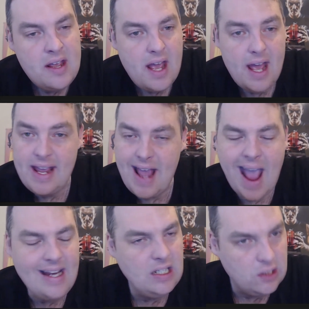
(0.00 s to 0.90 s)

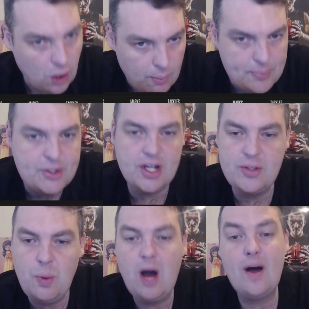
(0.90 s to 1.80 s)
He loves as
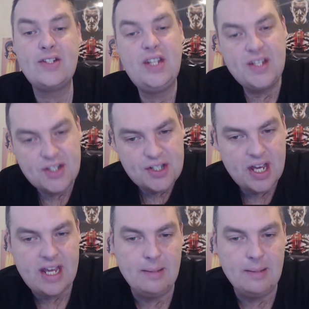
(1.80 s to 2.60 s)
well, as you can see,